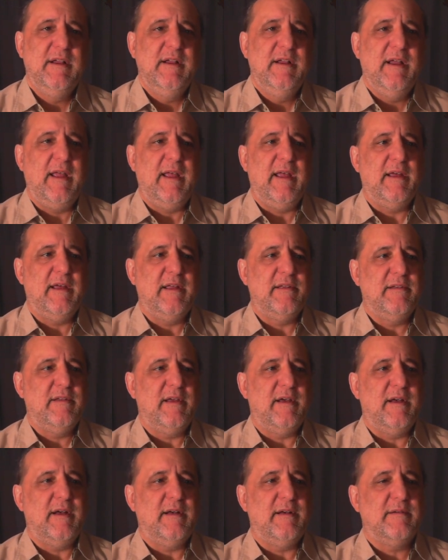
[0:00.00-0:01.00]
And
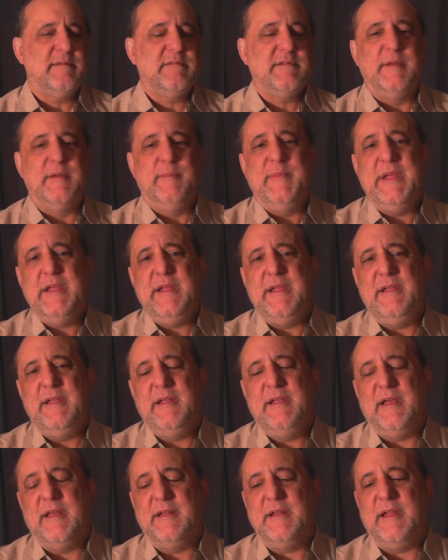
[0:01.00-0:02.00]
to
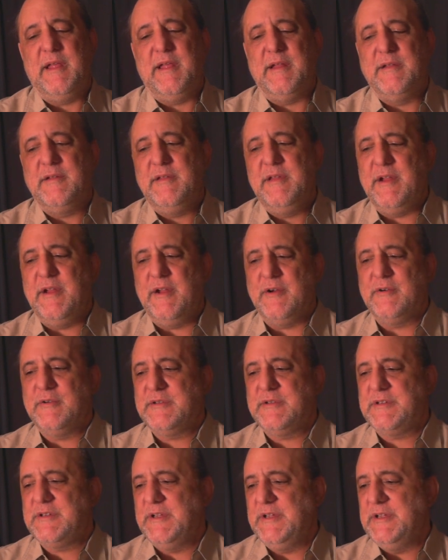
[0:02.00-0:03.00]
me, and
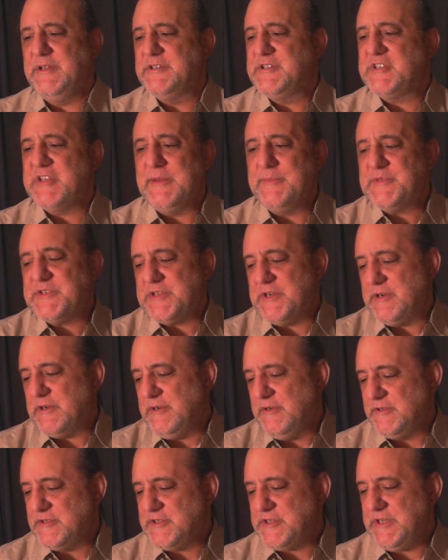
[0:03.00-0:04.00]
in some
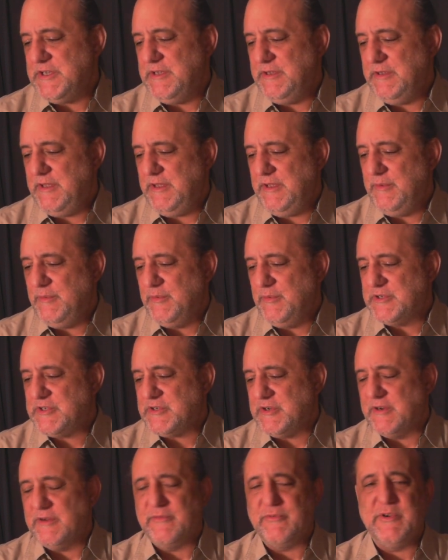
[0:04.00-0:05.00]
circles he was
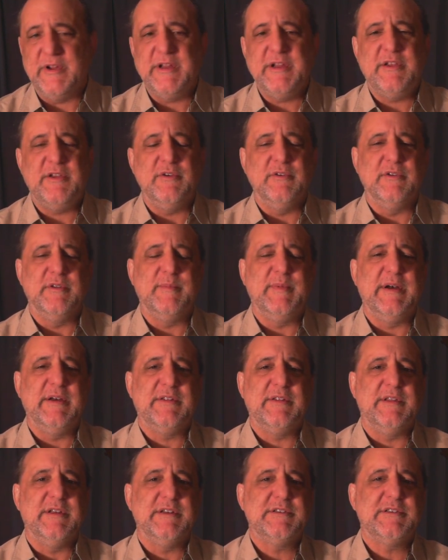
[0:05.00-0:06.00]
sort of ridiculed
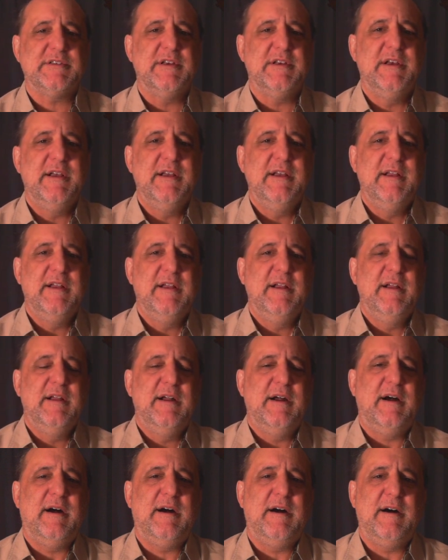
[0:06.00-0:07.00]
about this,
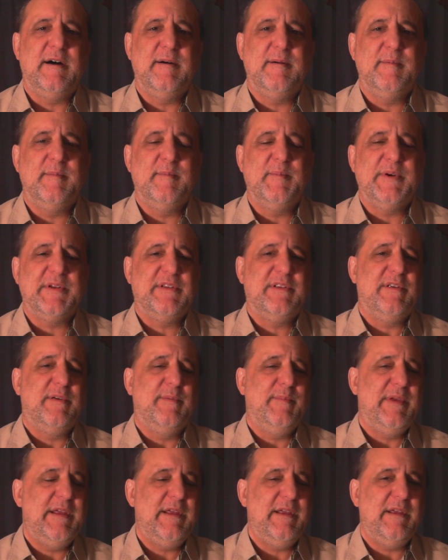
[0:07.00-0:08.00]
but to
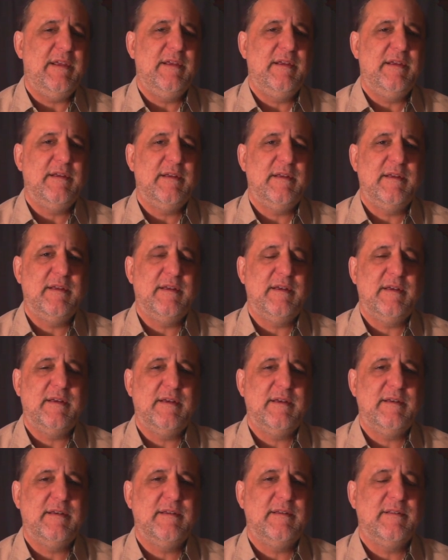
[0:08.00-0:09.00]
me,
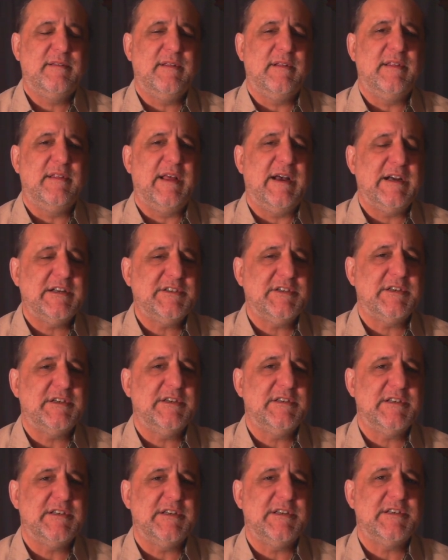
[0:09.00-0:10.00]
the logic
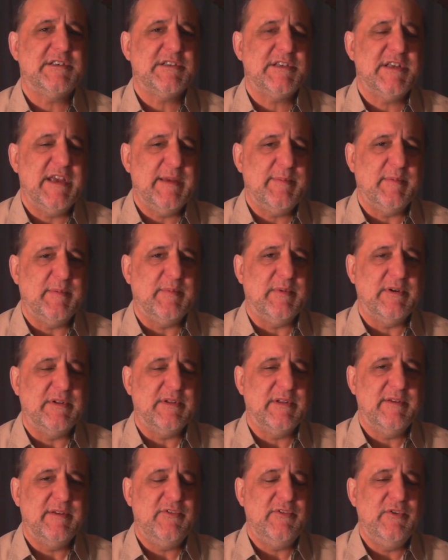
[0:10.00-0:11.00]
is
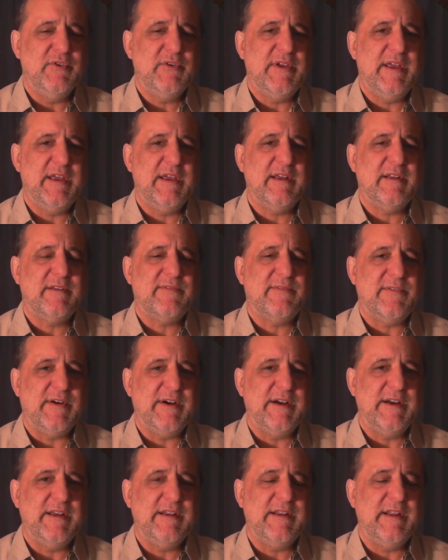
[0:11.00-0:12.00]
inescapable. If you can't
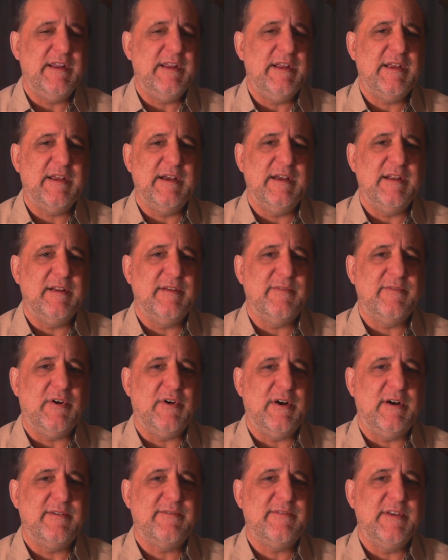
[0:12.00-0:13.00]
find any kind of
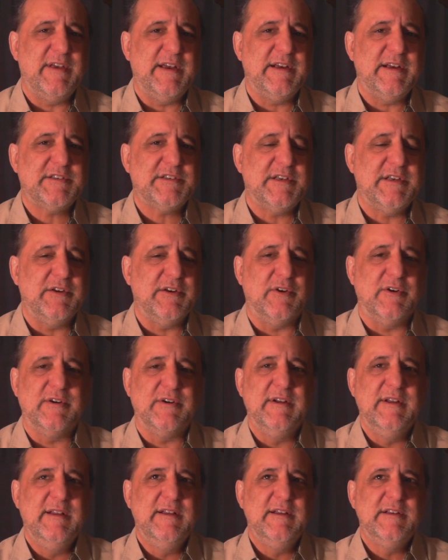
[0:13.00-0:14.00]
off-gassing
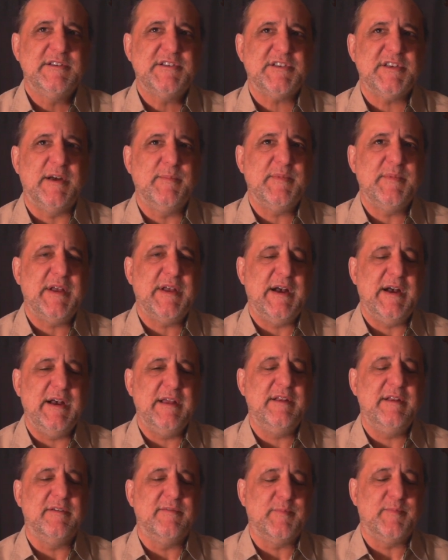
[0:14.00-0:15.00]
or some
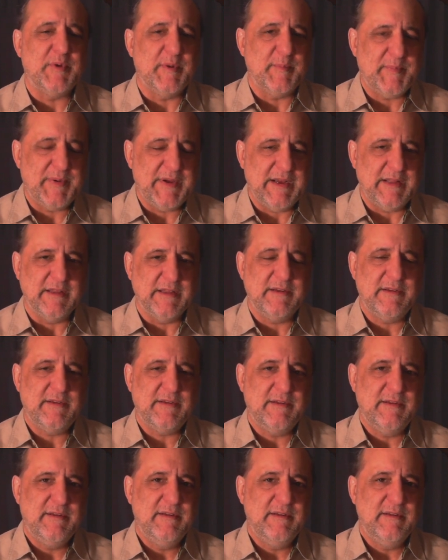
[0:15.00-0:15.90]
kind of propellant,